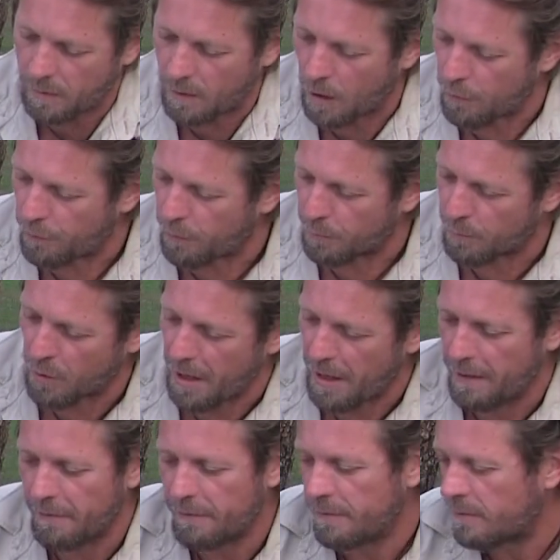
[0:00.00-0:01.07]
loaf of
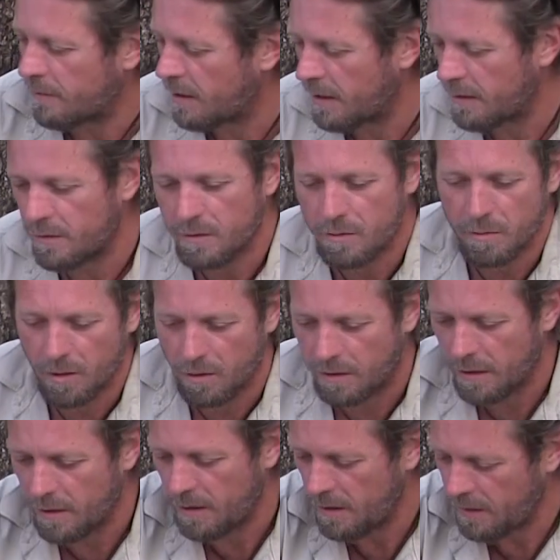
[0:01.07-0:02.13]
bread, right? So we're not
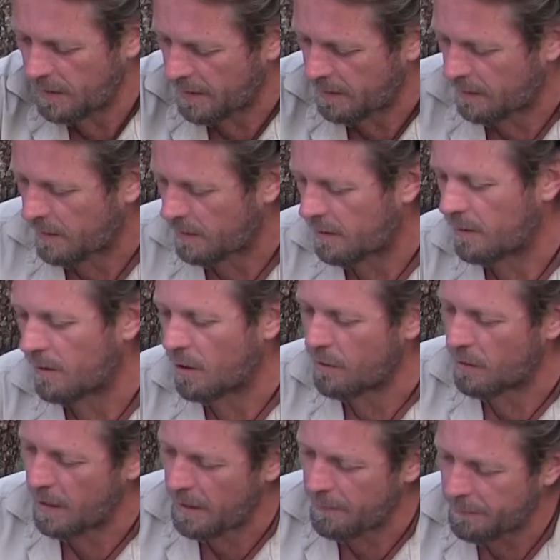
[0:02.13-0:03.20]
going to need that. That can
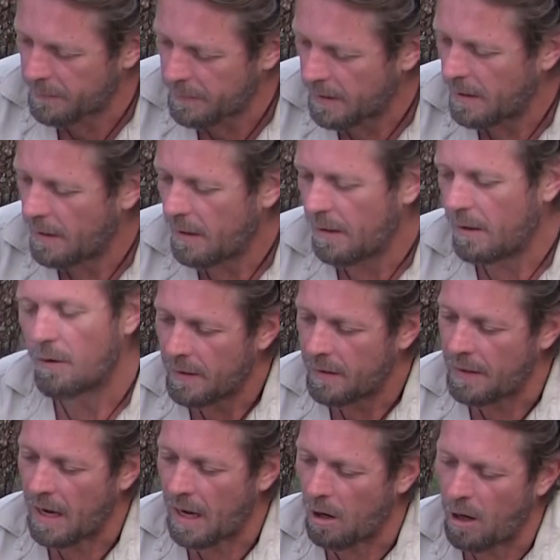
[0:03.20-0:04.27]
go there.
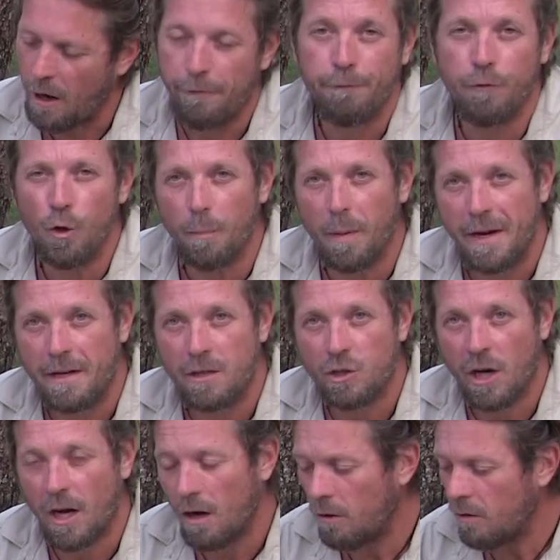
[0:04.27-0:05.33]
Now, a full bunny
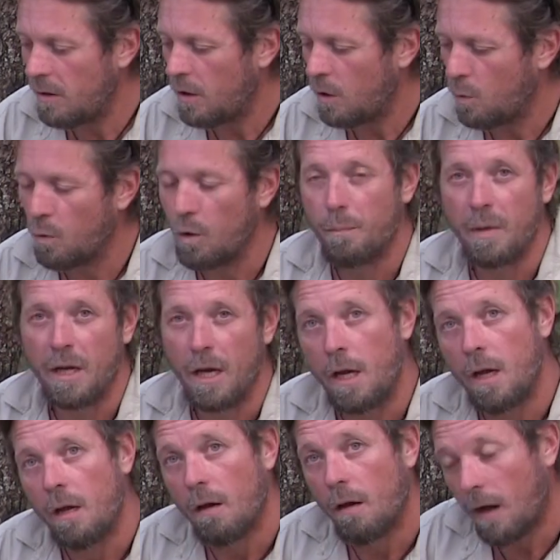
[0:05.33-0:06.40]
chow would
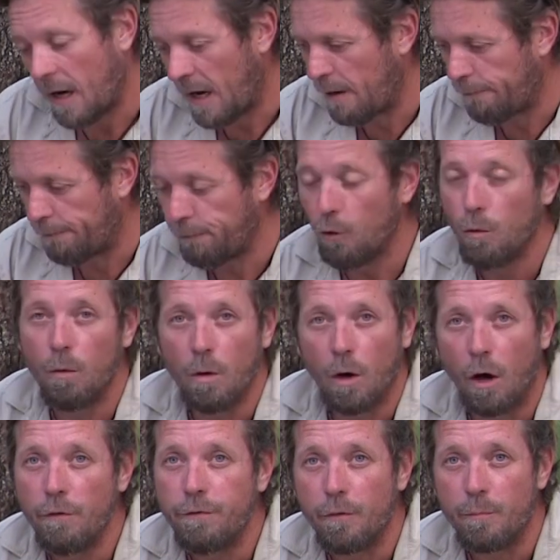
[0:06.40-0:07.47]
be a full
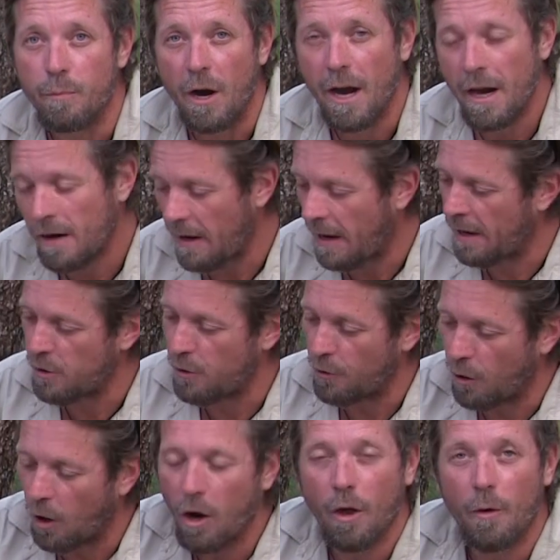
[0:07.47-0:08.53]
loaf of bread, and you'd
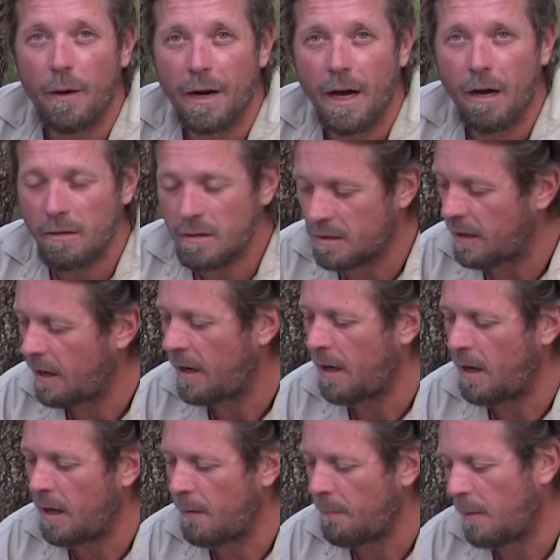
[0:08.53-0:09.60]
hollow it out.
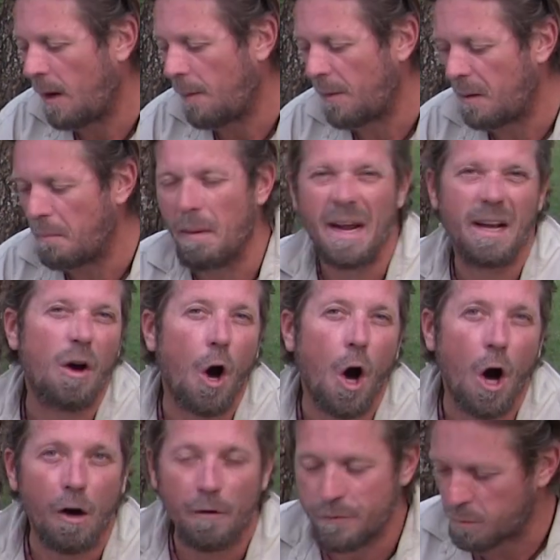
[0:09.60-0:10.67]
I'm going to make
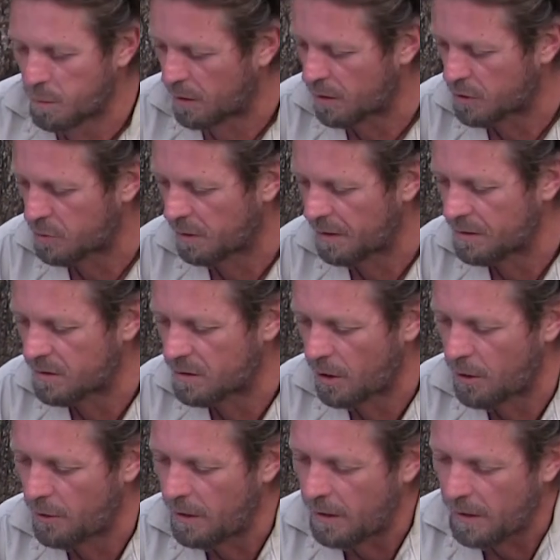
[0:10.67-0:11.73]
halves with this one,
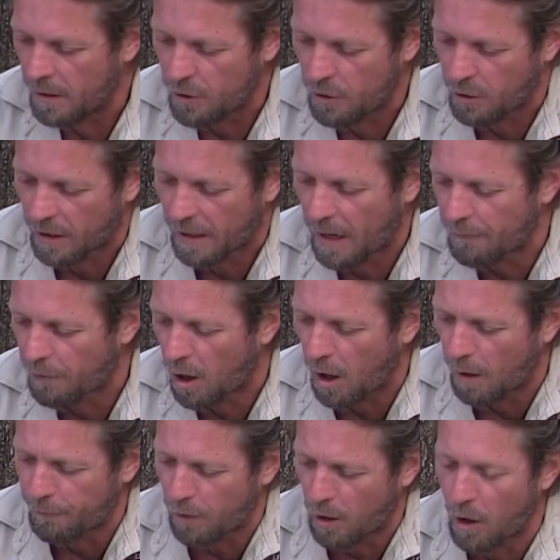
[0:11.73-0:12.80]
so you can have a
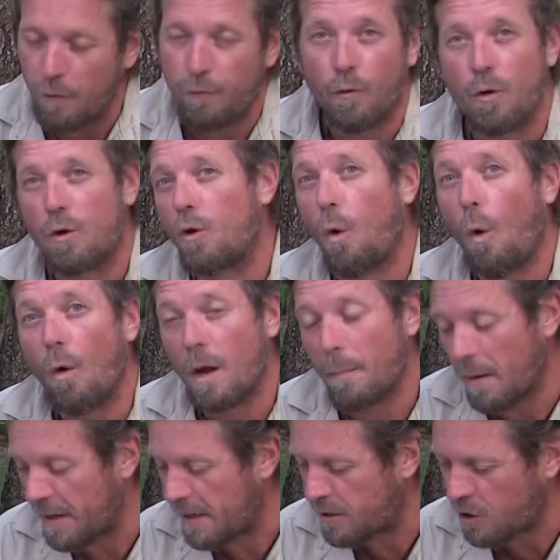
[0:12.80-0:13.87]
half a loaf, or a quarter
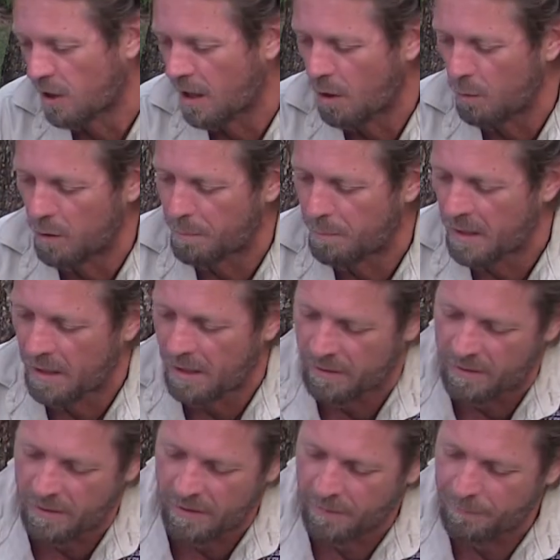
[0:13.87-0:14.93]
bunny chow would
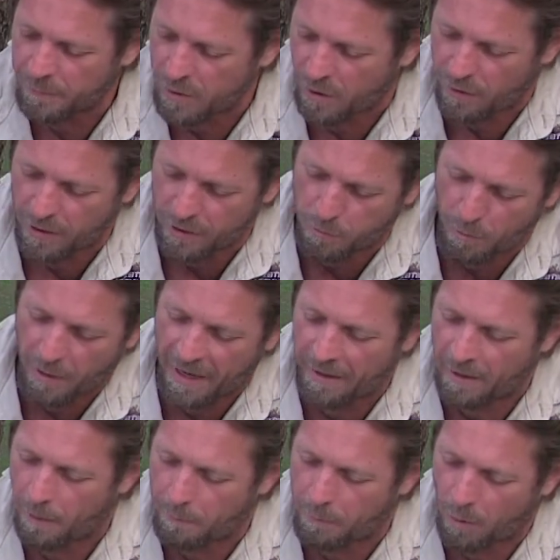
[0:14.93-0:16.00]
mean, so this would
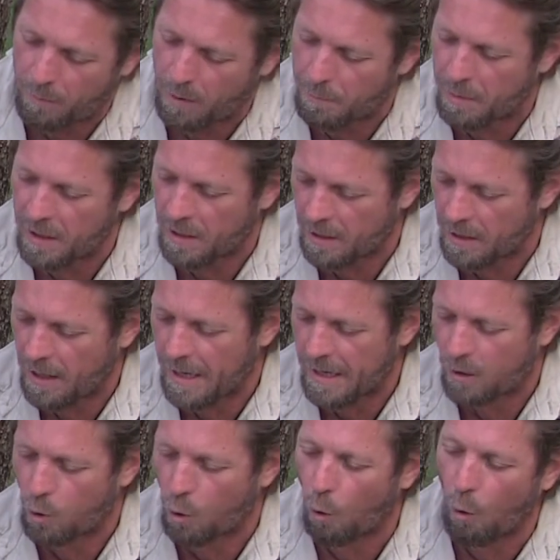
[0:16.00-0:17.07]
end up probably being a
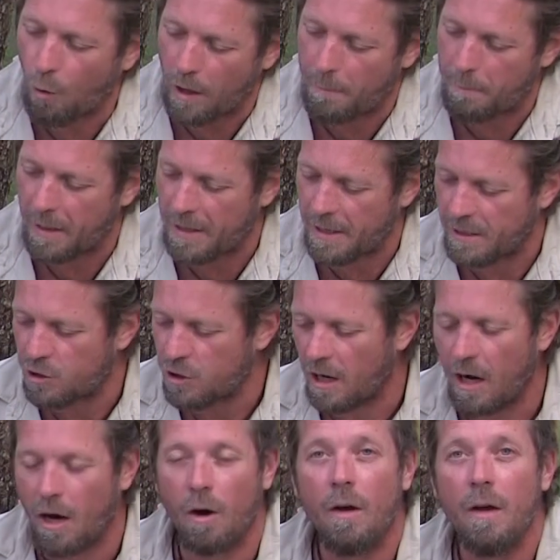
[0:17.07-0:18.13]
quarter bunny
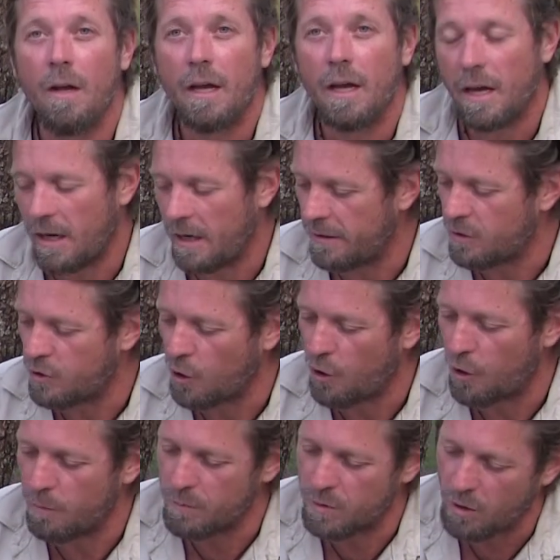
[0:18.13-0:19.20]
chow in
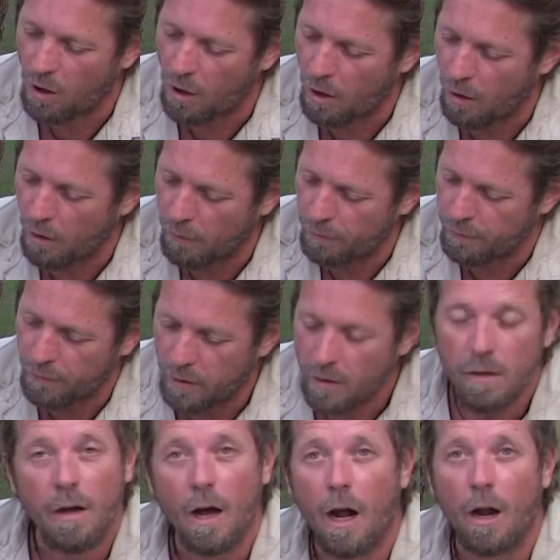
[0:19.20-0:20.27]
terms of
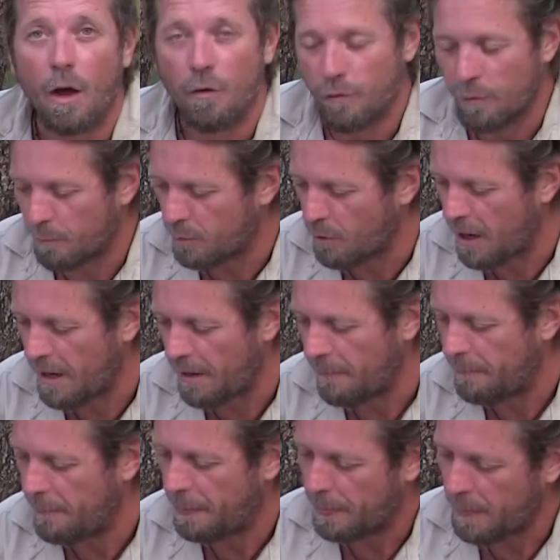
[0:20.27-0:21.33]
a loaf of bread,
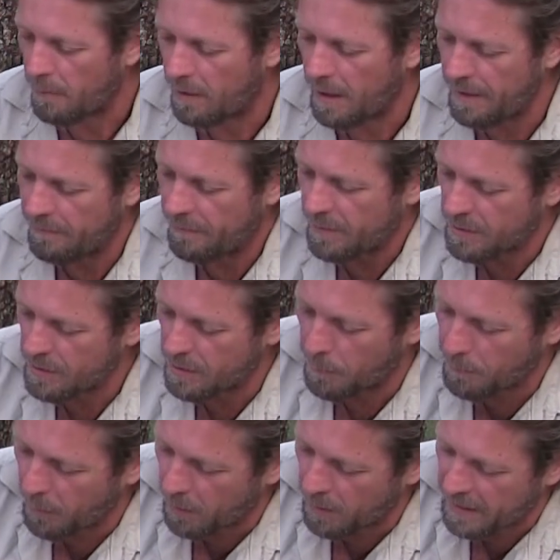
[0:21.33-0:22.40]
right?
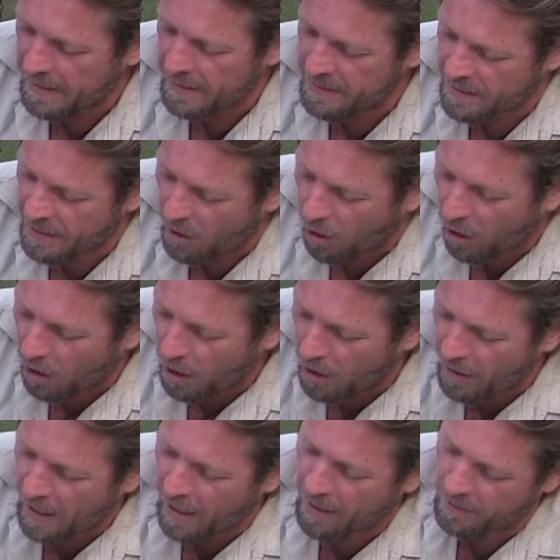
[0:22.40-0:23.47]
Simple, easy.
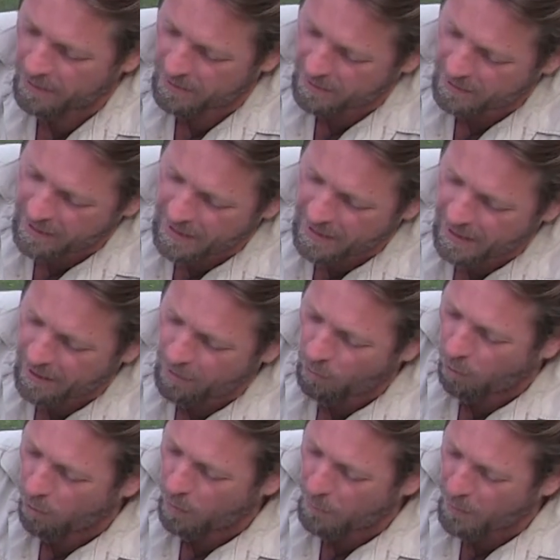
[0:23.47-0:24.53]
Hollow out, take out
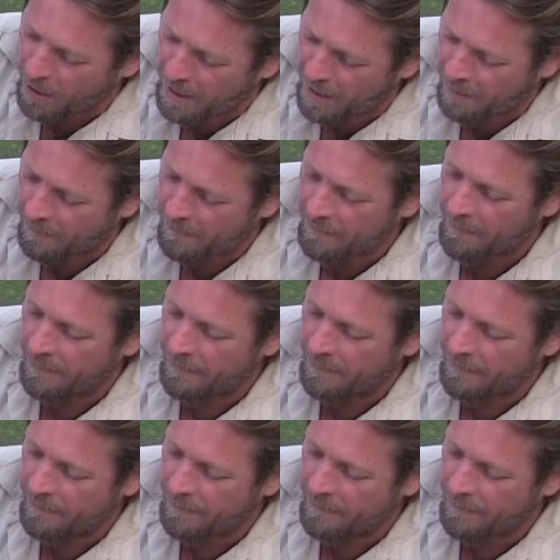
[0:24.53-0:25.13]
all the bread,